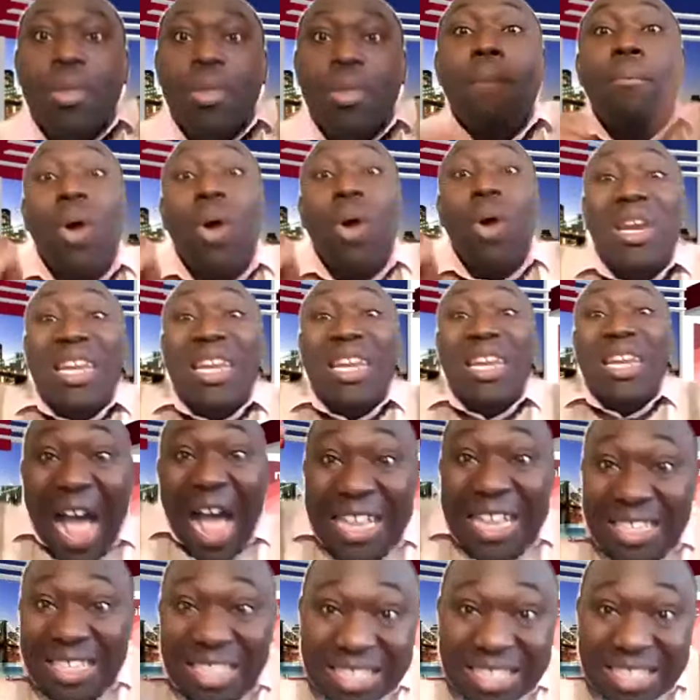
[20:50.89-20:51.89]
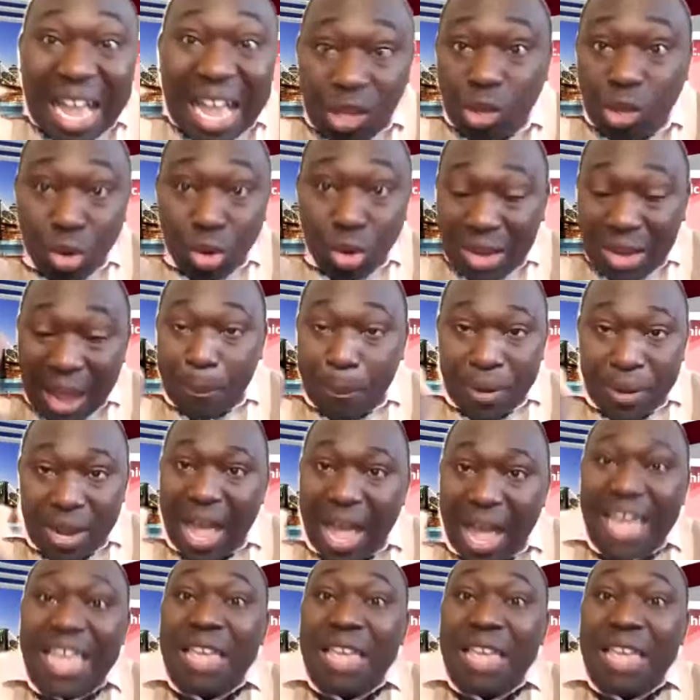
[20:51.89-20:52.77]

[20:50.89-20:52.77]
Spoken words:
But the answer to that prayer,